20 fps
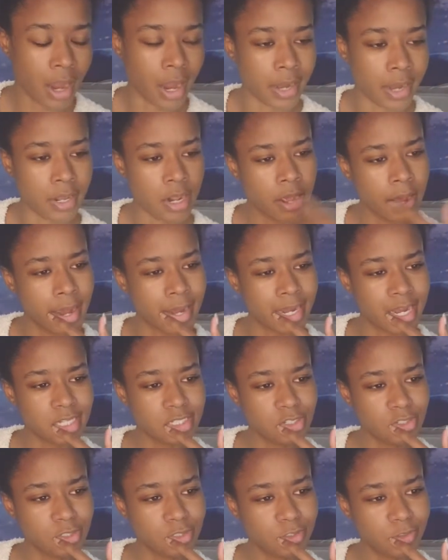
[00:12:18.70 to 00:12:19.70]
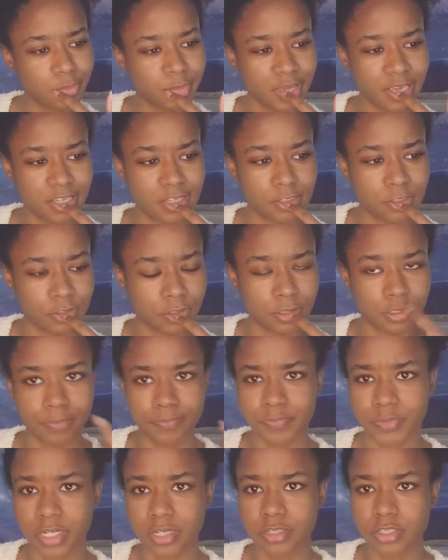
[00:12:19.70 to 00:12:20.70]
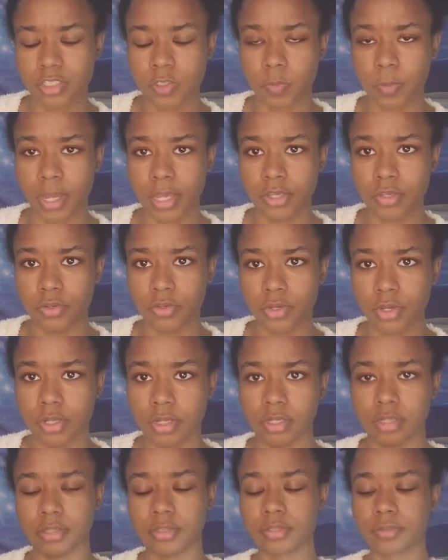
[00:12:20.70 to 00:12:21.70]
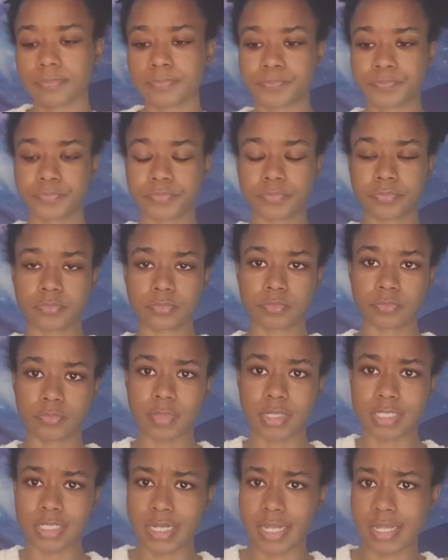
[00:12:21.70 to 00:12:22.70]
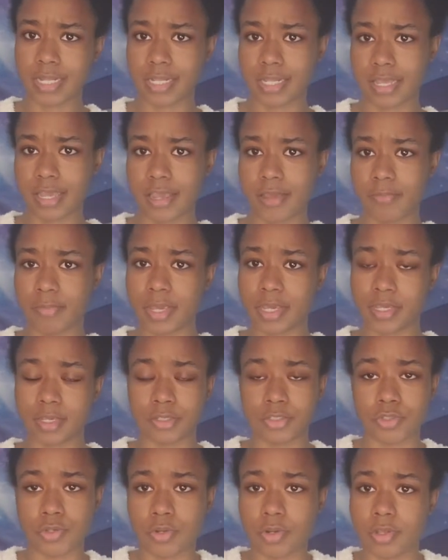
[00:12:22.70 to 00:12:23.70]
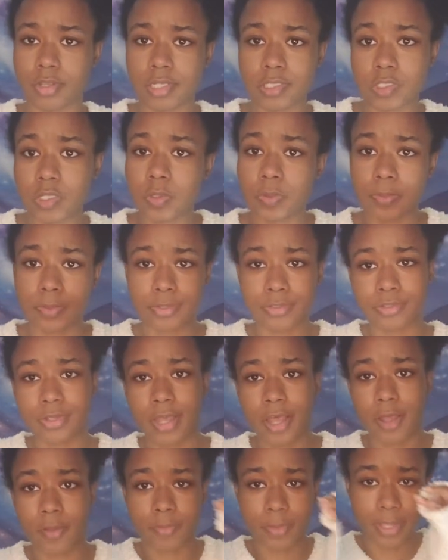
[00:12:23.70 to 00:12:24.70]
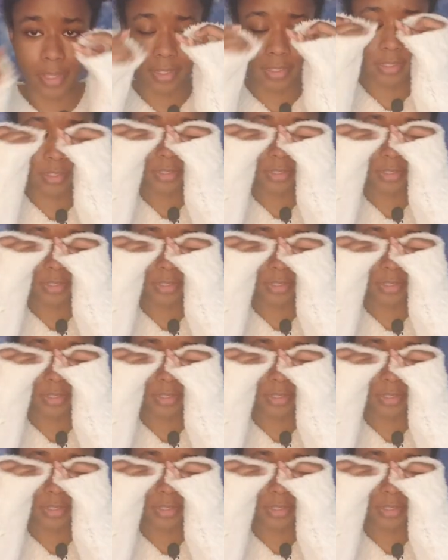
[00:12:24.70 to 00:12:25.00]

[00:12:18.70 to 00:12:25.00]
You know, I guess you could do baking soda. I don't see why you couldn't. Bentonite clay, baking soda, those will help like